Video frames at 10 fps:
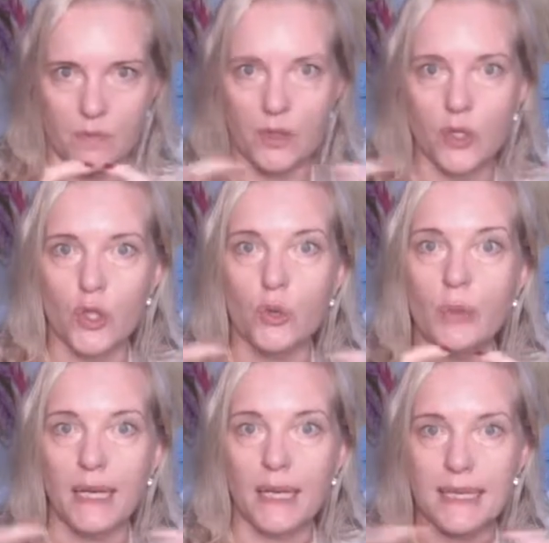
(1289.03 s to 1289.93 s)

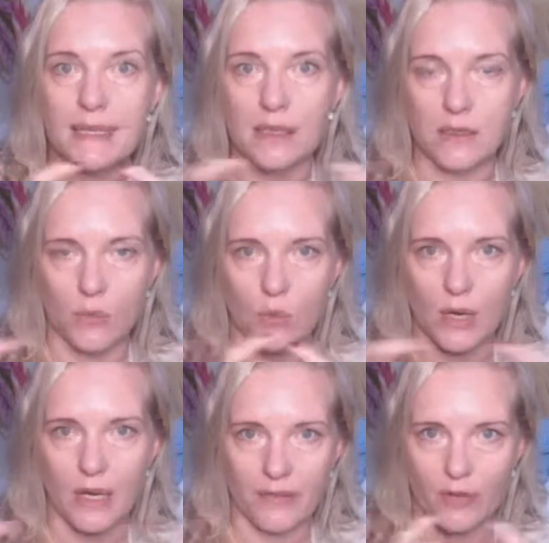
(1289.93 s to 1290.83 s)
gooey, I guess it's more
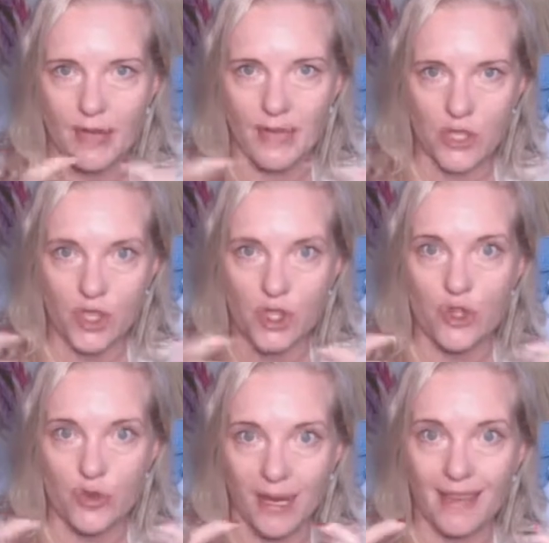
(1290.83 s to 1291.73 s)
kind of got that
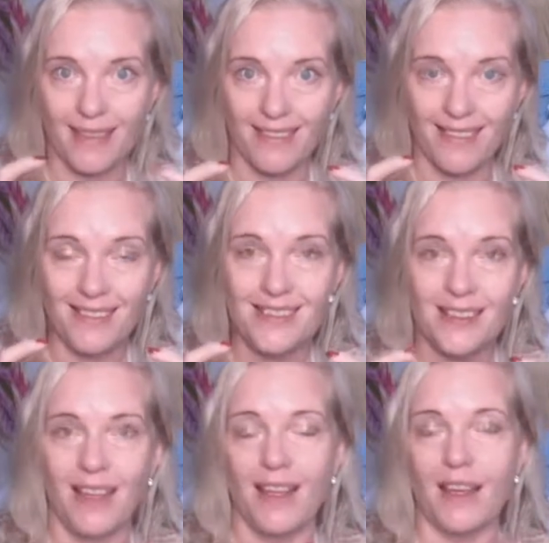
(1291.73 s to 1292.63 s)
strength in it.
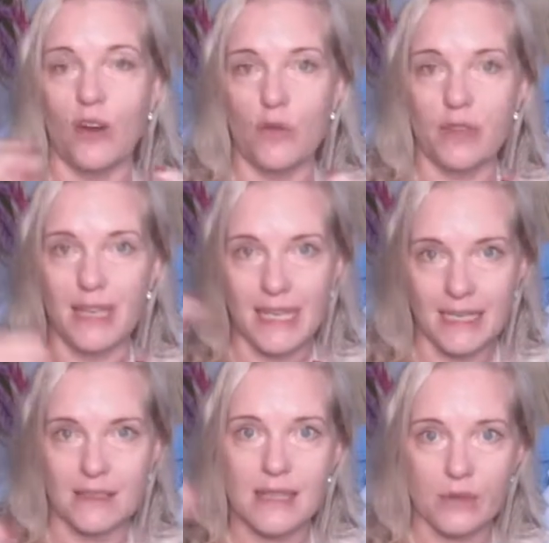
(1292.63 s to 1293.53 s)
And over the
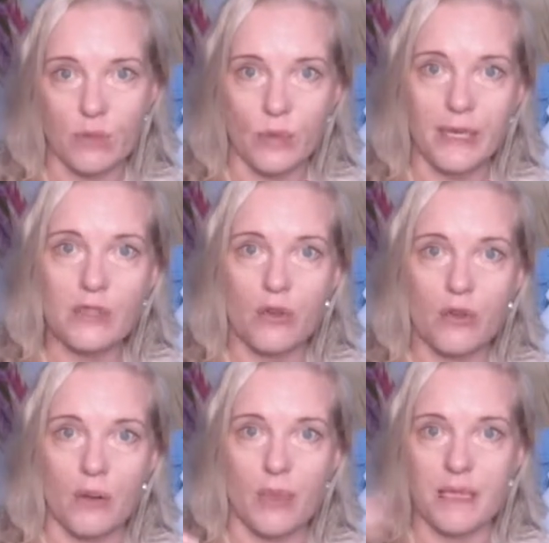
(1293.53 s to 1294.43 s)
years, that wheat
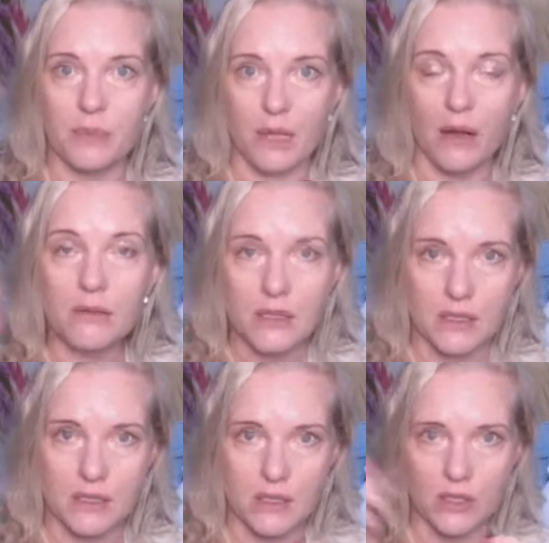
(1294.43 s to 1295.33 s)
crop has been
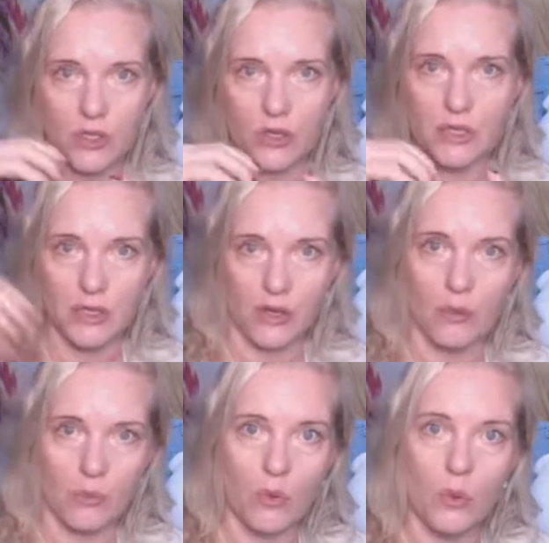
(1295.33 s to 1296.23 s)
altered. So there's a
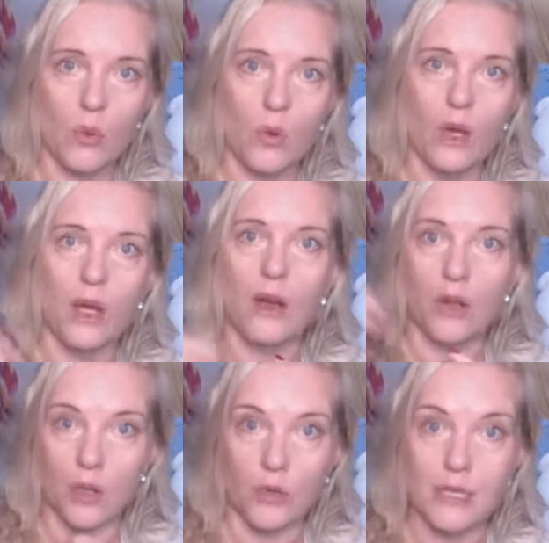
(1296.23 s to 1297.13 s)
lot more
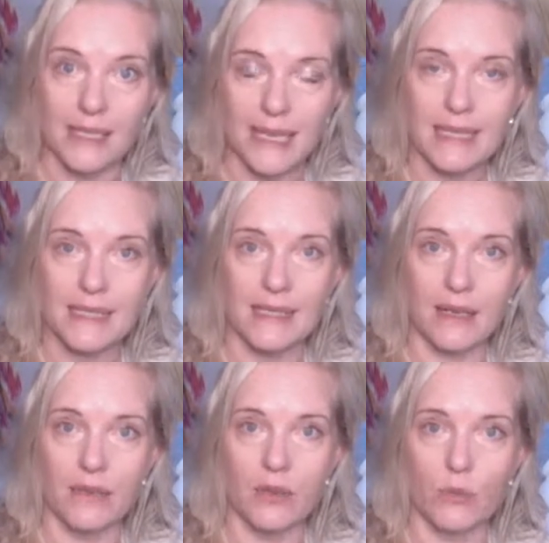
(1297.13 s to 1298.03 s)
gluten
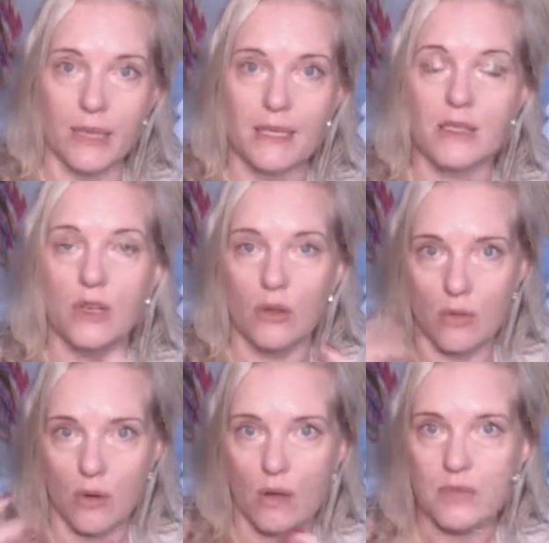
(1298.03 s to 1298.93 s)
inside of the wheat. So
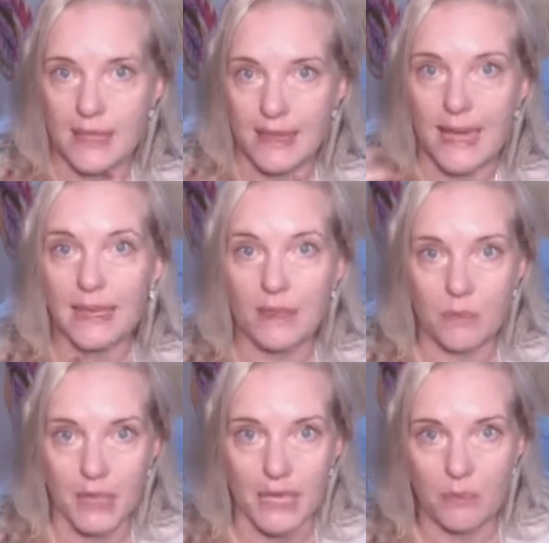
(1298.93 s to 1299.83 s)
obviously that can
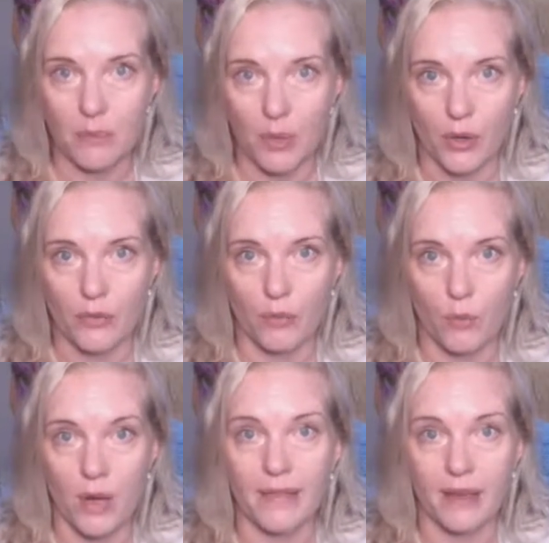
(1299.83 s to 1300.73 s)
be part of
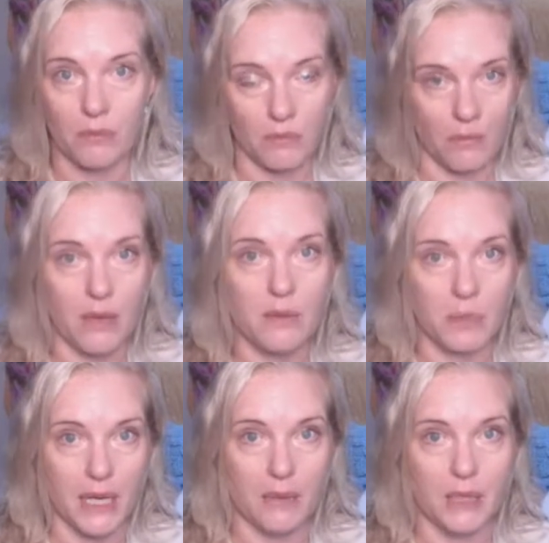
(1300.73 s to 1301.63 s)
why that may
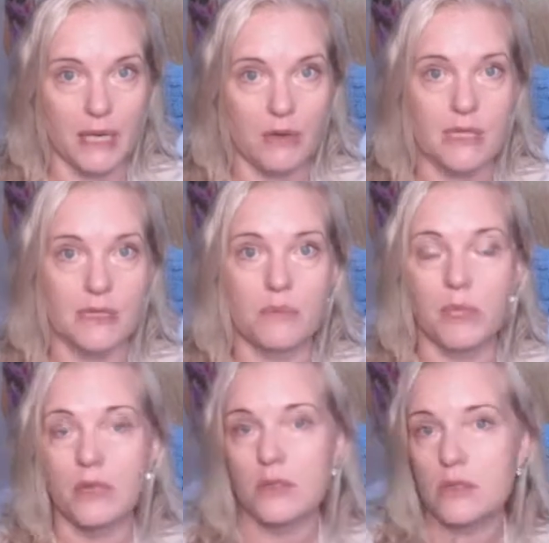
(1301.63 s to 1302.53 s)
become an irritant,
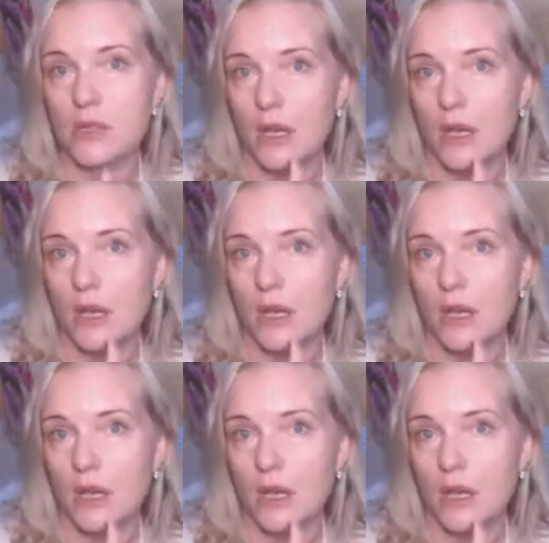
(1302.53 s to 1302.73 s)
because